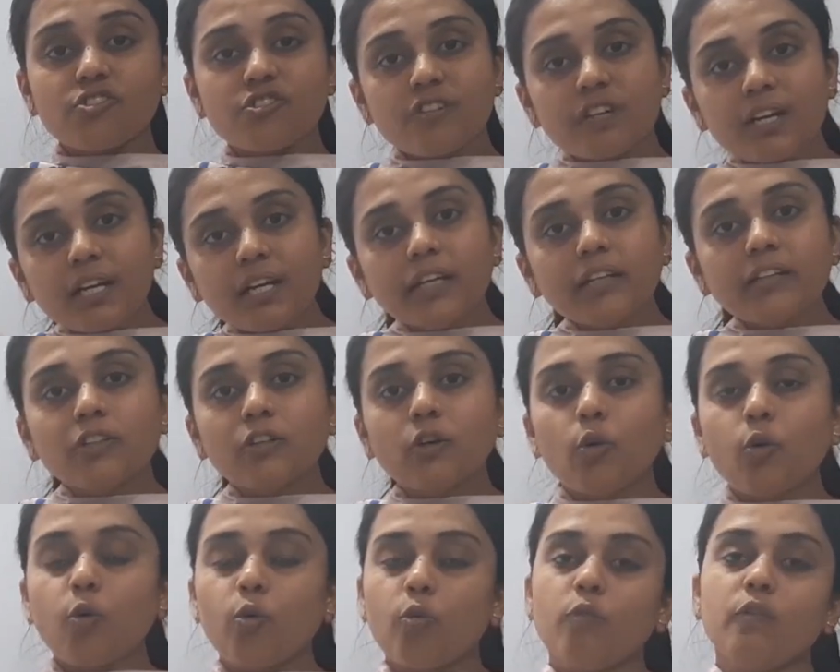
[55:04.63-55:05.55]
drilling the
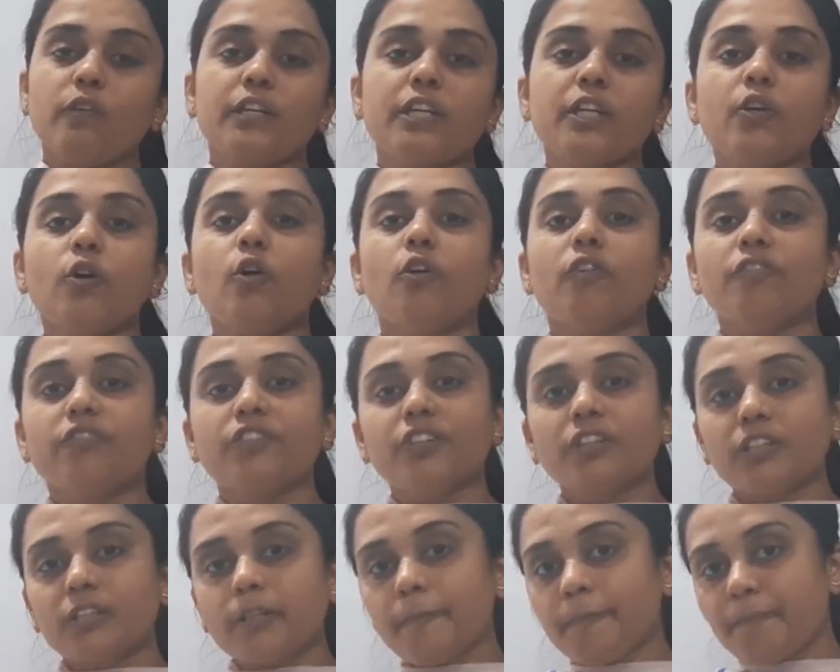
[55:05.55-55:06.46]
ovary of
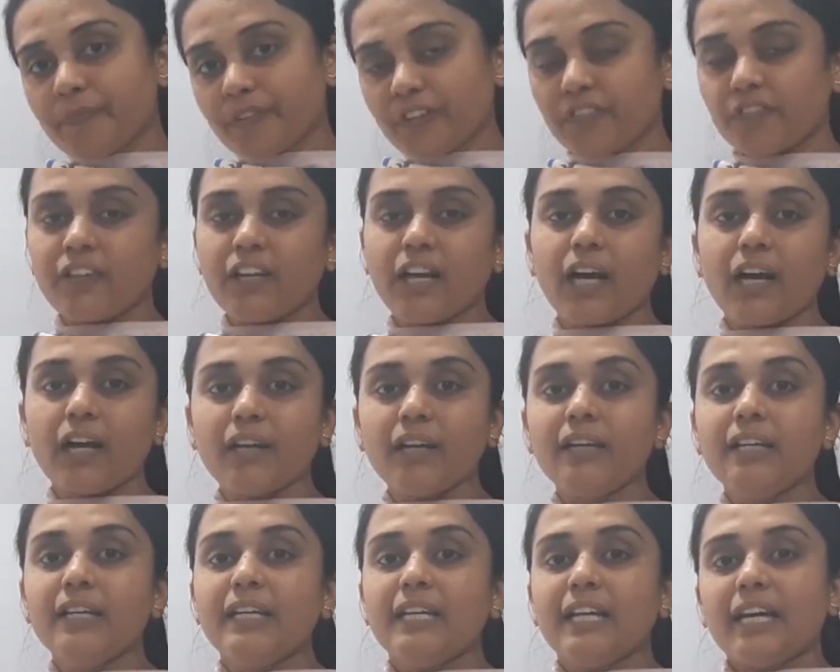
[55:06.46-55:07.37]
the flower.
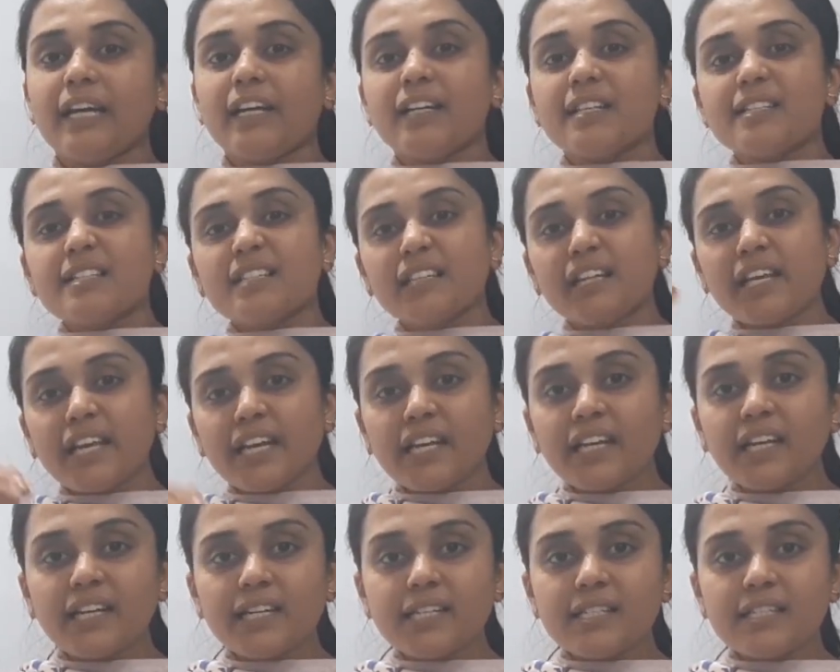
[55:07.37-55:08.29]
It is
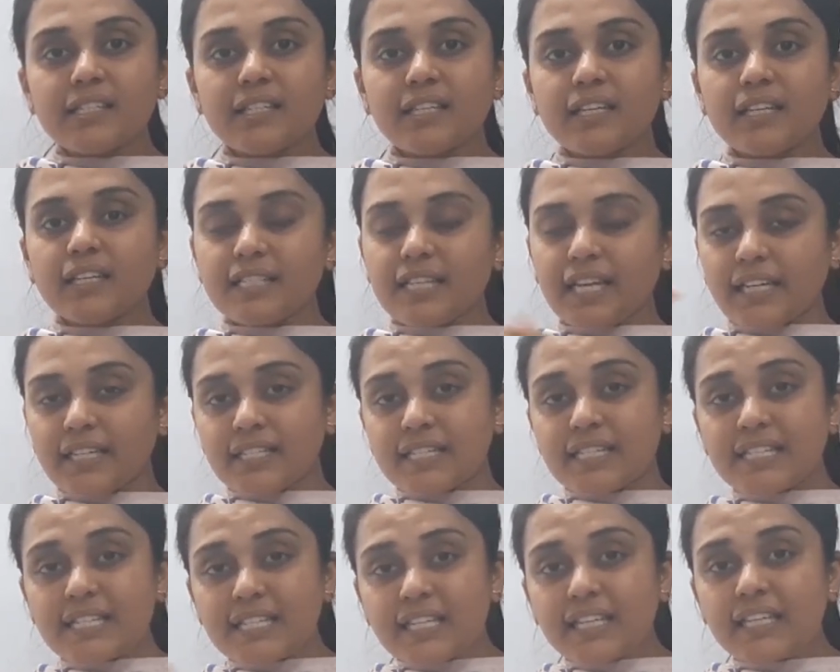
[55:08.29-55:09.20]
laying its seeds and
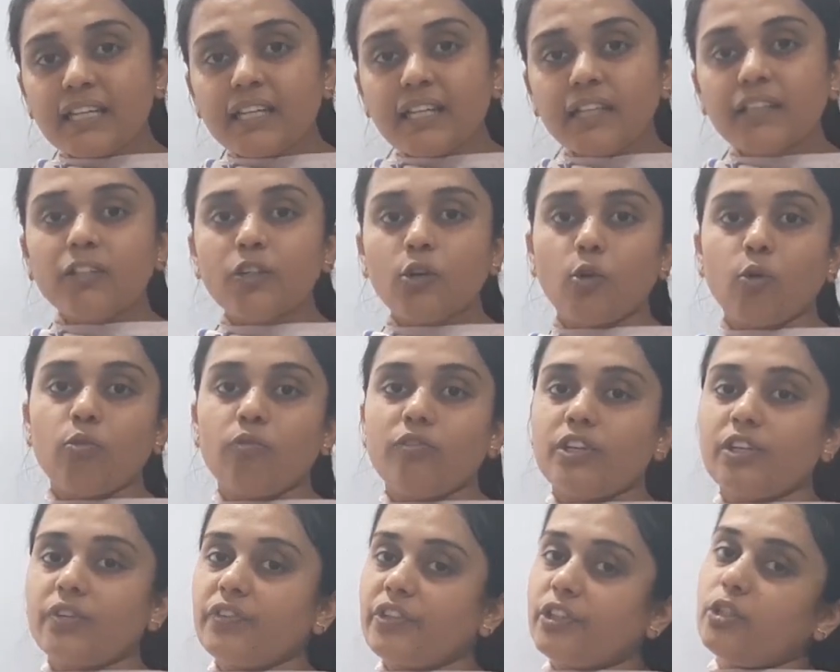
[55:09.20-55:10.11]
sealing the
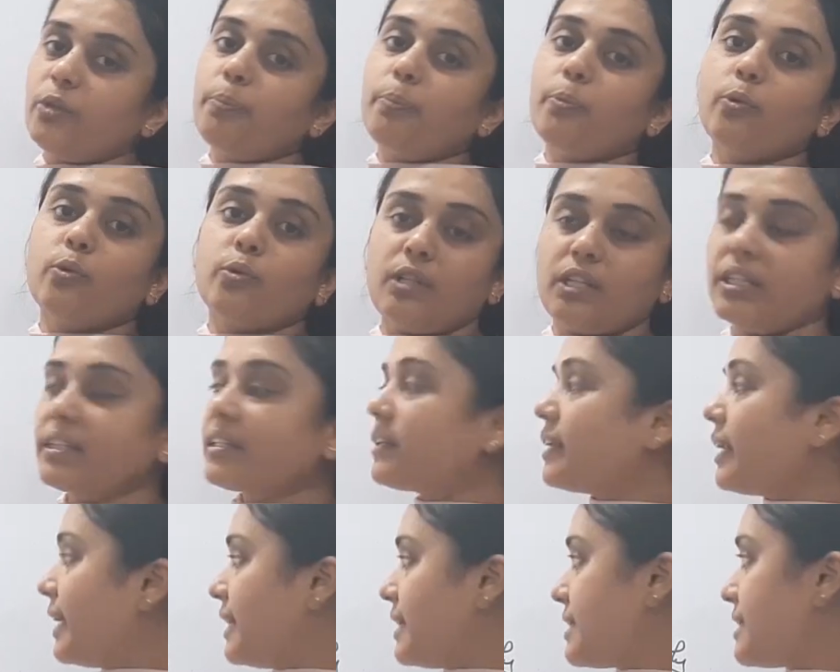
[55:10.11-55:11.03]
ovary with the pollen
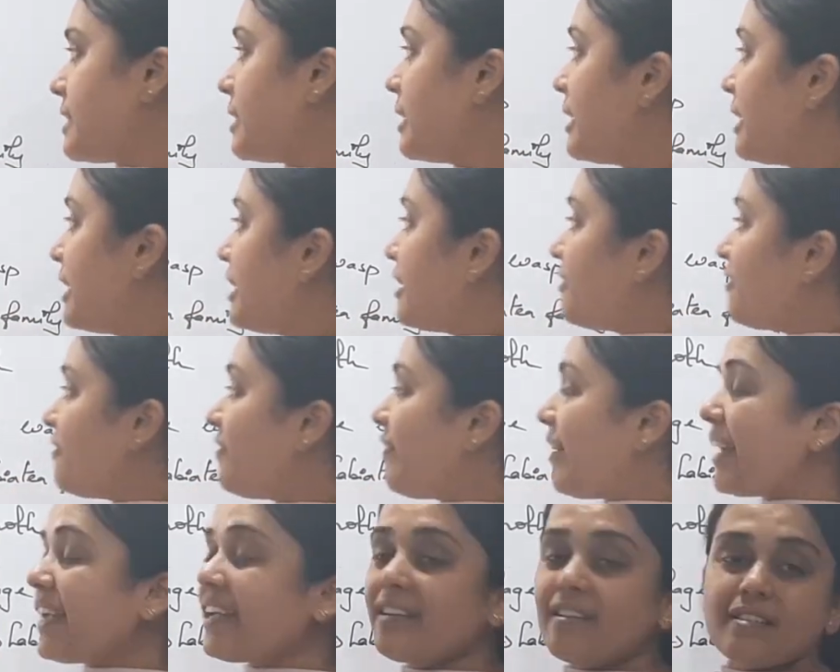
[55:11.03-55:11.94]
grains.
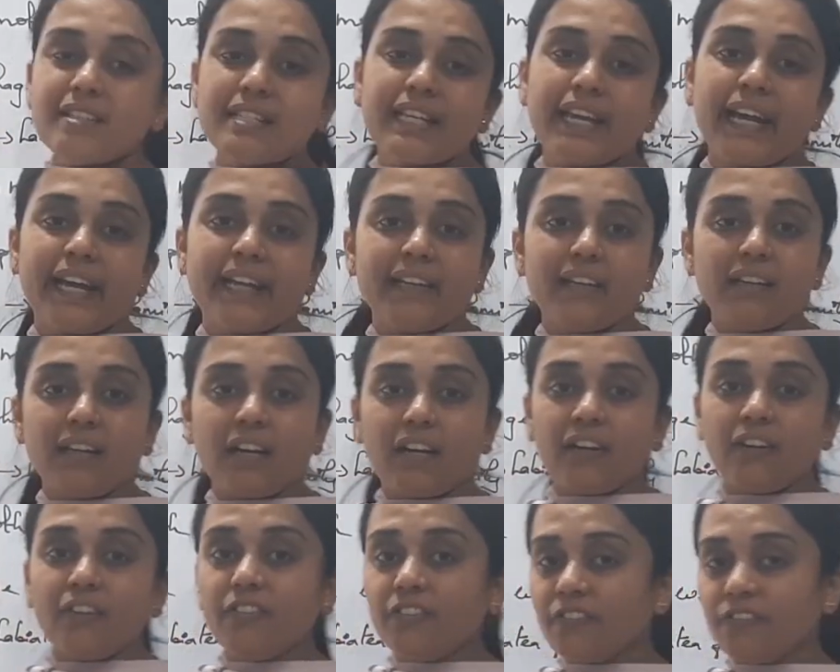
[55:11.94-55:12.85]
Ficus
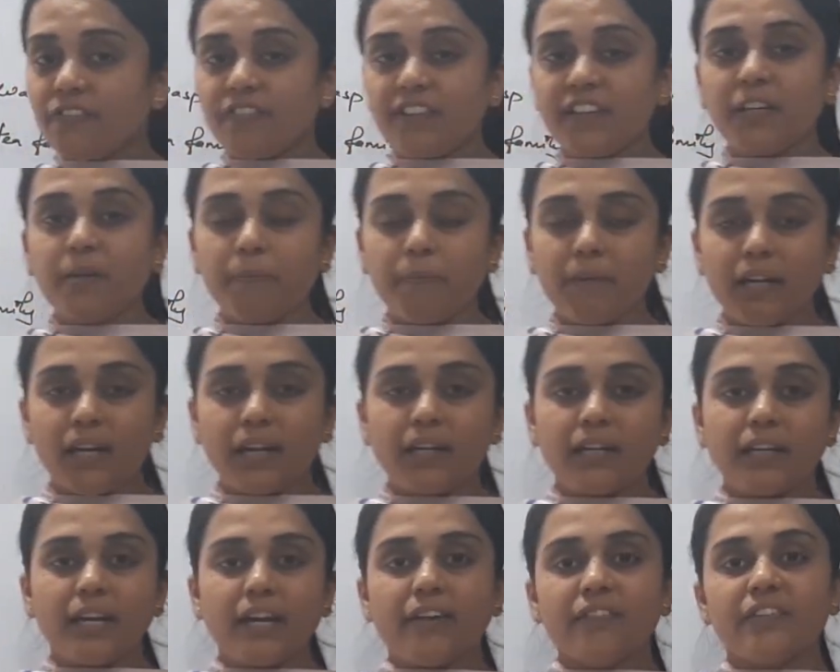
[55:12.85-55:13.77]
carica, fig
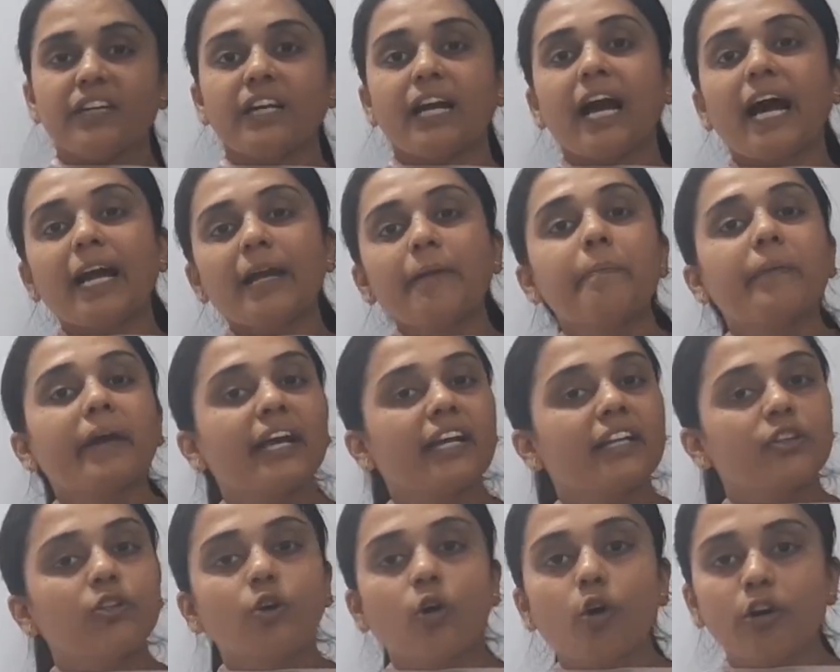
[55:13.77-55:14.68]
plant having
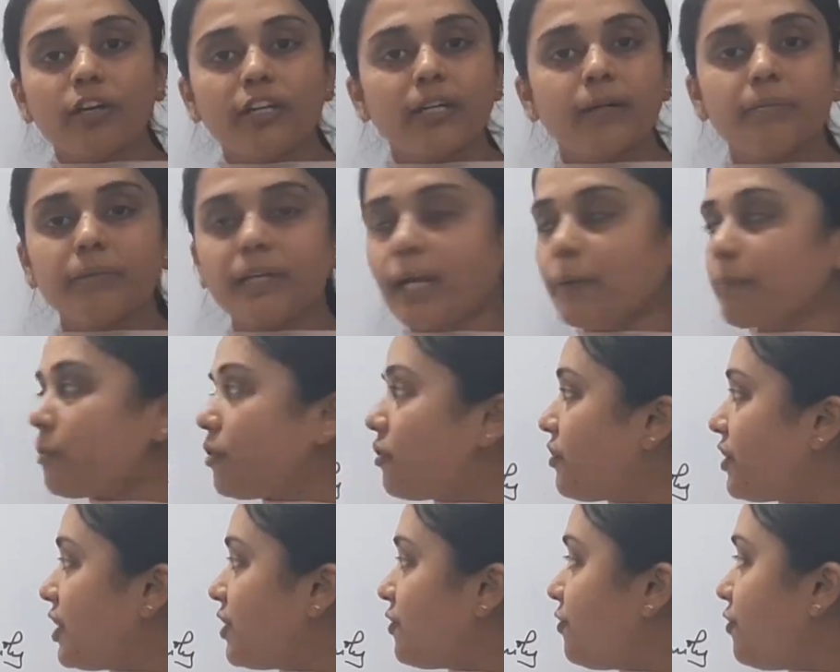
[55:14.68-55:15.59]
hypanthodium type of
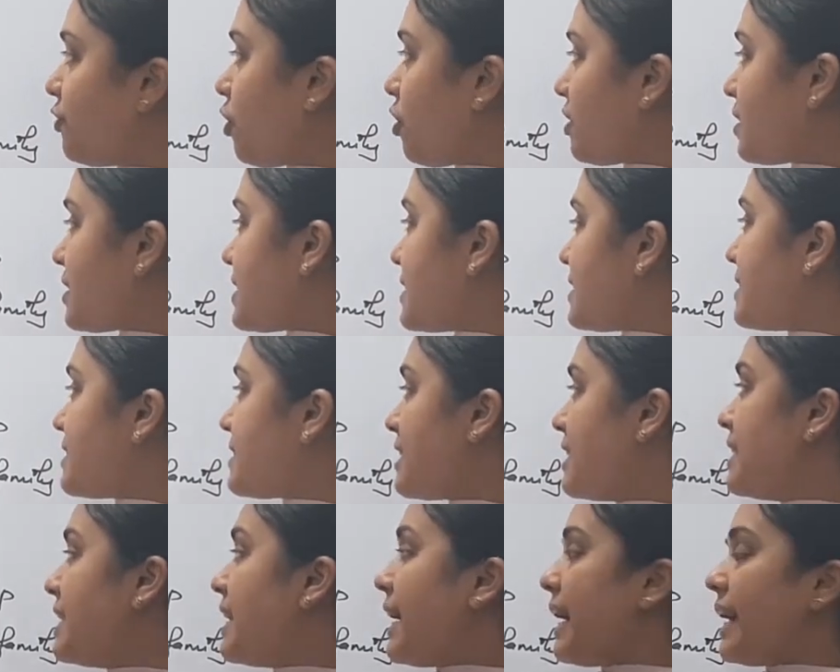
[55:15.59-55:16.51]
inflorescence,
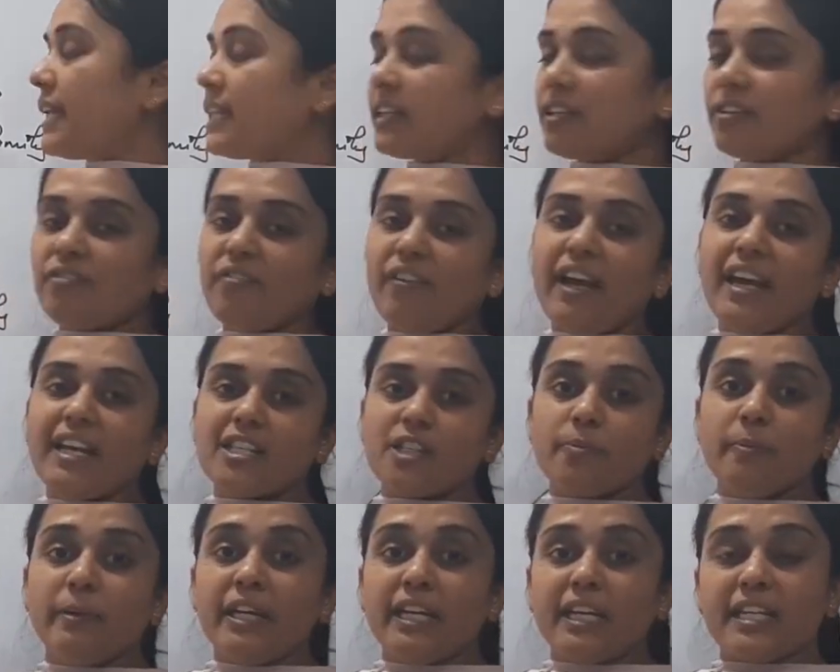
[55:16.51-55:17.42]
and the wasp
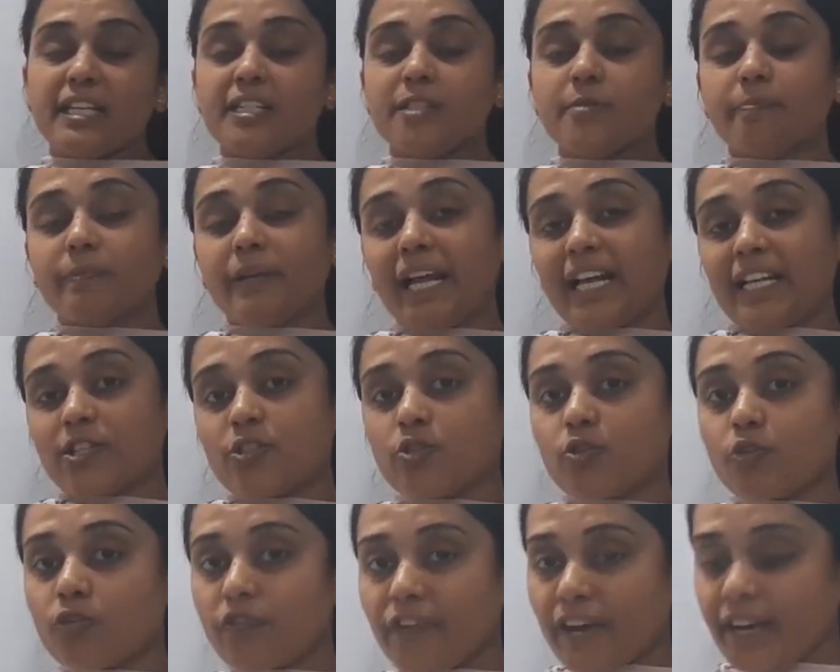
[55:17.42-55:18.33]
is
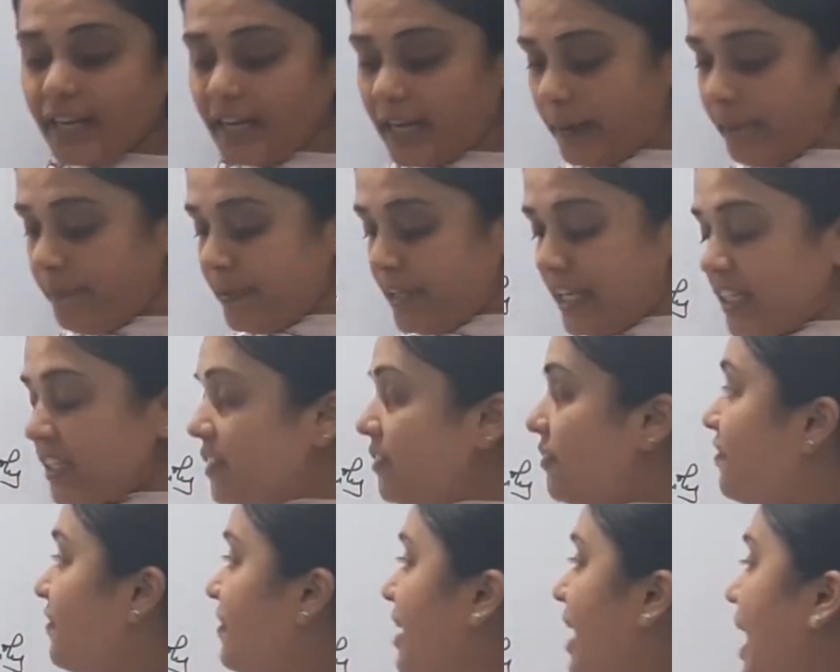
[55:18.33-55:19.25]
blastophaga. The
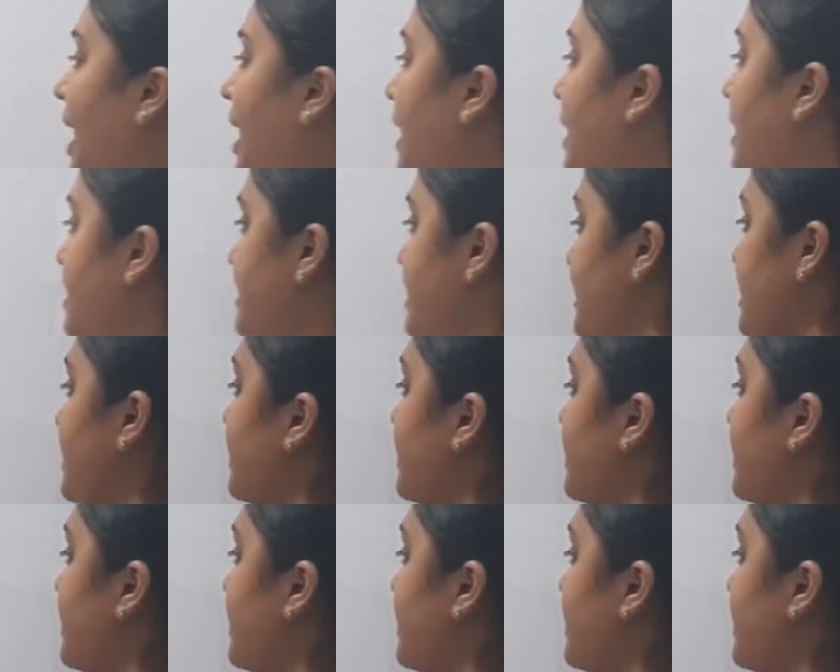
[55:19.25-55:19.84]
flowers